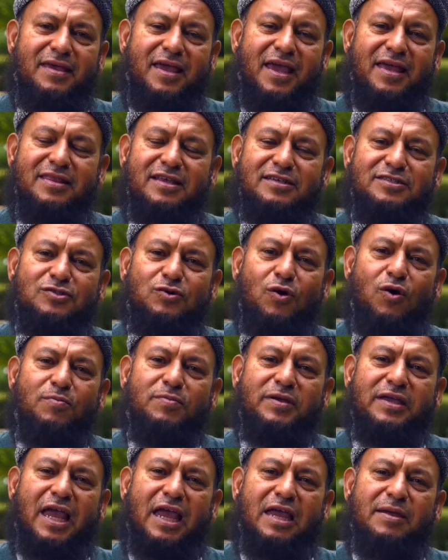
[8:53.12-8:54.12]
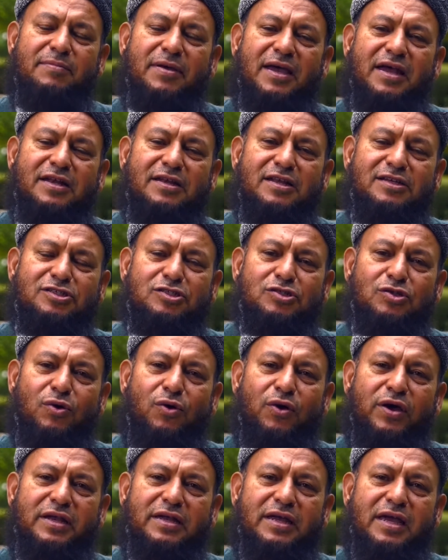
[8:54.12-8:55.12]
And the storm came and
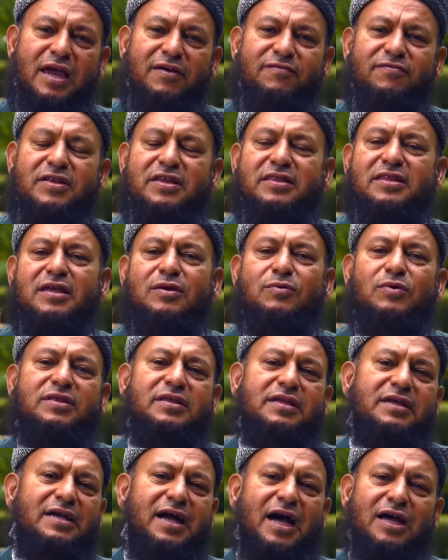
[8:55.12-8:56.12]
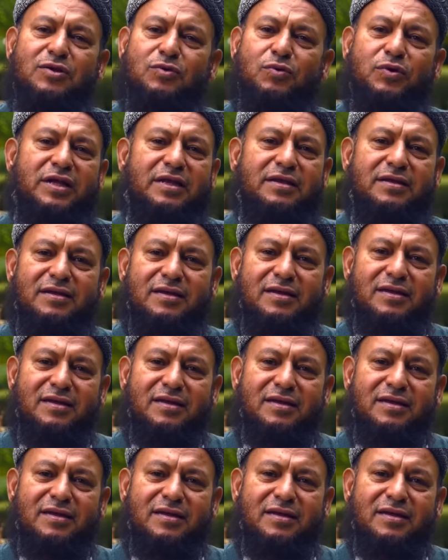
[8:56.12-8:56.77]
destroyed everything with regard to it.